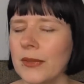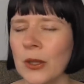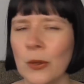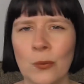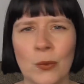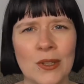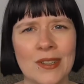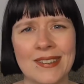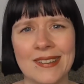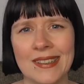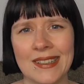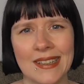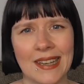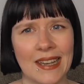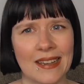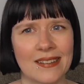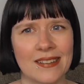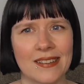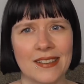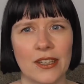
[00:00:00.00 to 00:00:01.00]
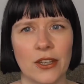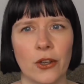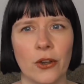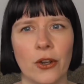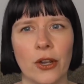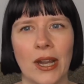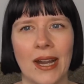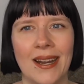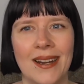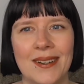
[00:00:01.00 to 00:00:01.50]
We'll see next
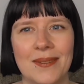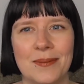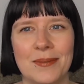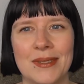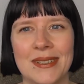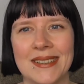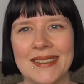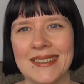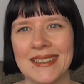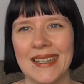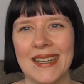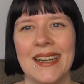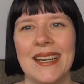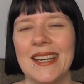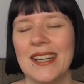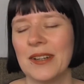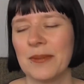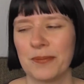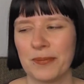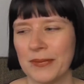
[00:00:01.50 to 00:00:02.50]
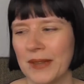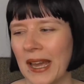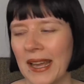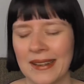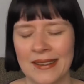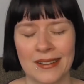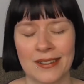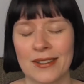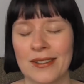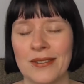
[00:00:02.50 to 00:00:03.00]
year. It
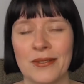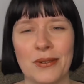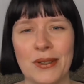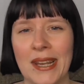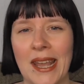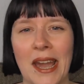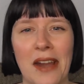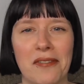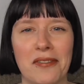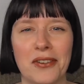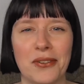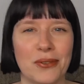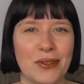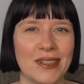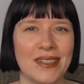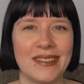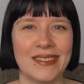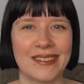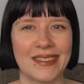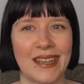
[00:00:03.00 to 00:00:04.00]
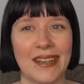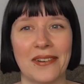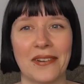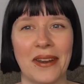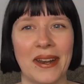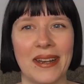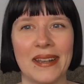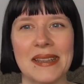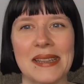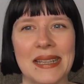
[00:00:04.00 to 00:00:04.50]
doesn't really have a release date or
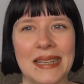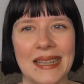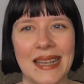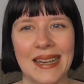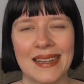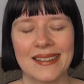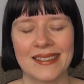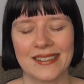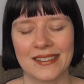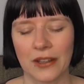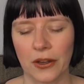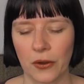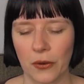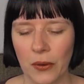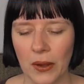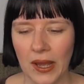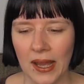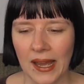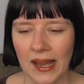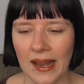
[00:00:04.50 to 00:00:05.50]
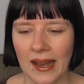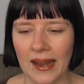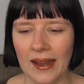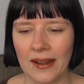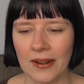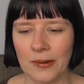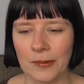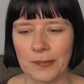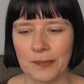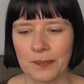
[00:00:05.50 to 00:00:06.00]
anything yet, so
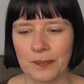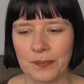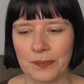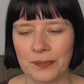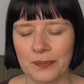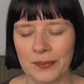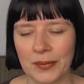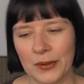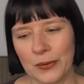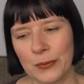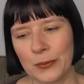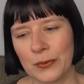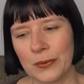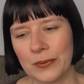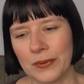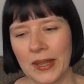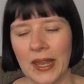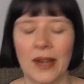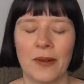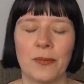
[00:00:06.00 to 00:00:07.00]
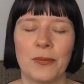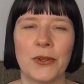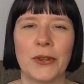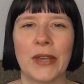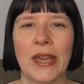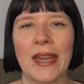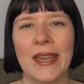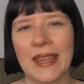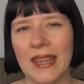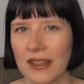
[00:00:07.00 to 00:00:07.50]
but yeah, you
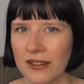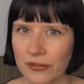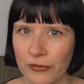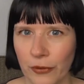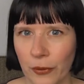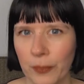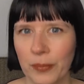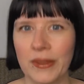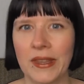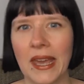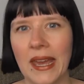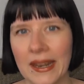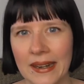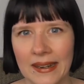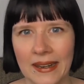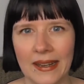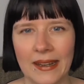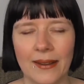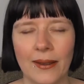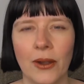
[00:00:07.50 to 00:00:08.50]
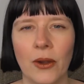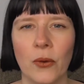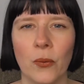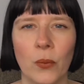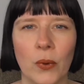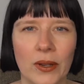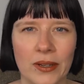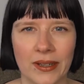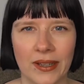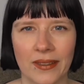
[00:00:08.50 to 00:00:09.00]
can guess from the ending
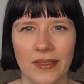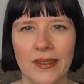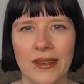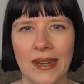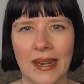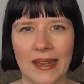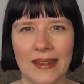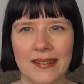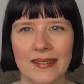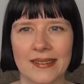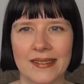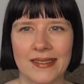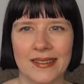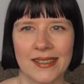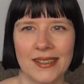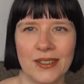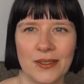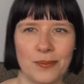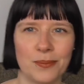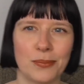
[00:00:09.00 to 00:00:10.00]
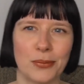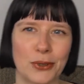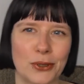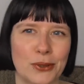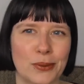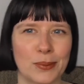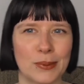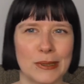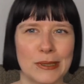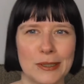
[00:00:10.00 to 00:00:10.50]
what the next
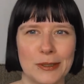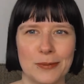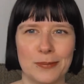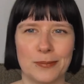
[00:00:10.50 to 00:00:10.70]
book will